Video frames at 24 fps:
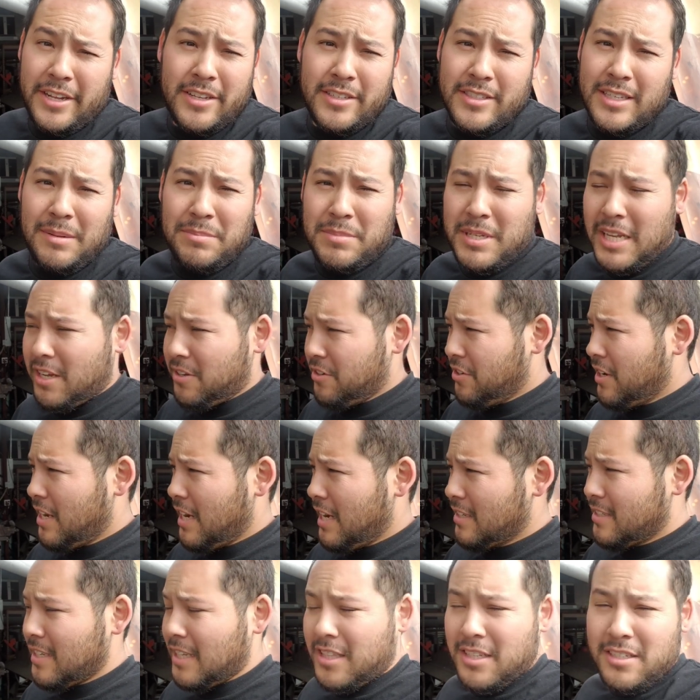because I'm telling you
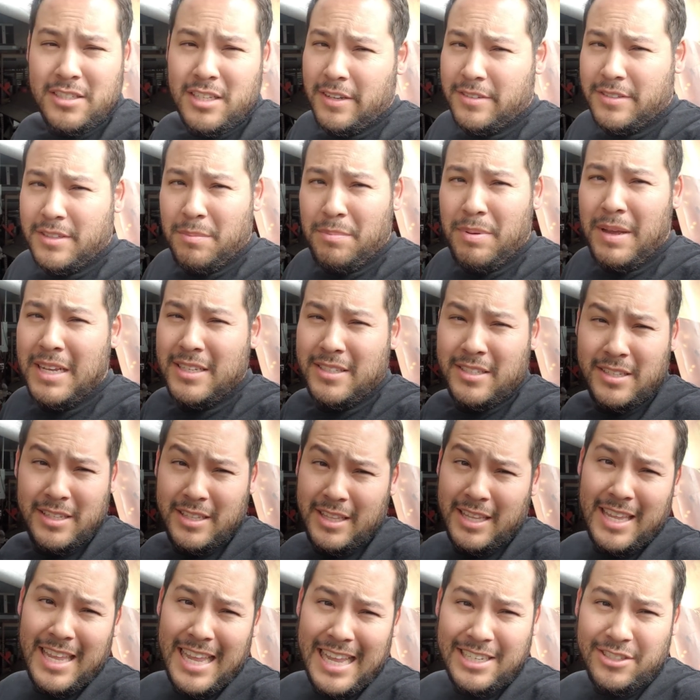guys that this stuff's the best
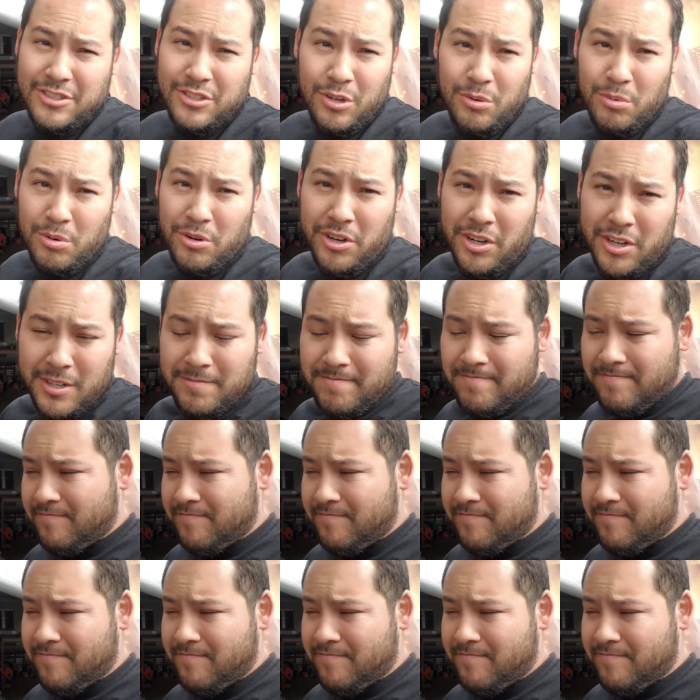and the cans don't work.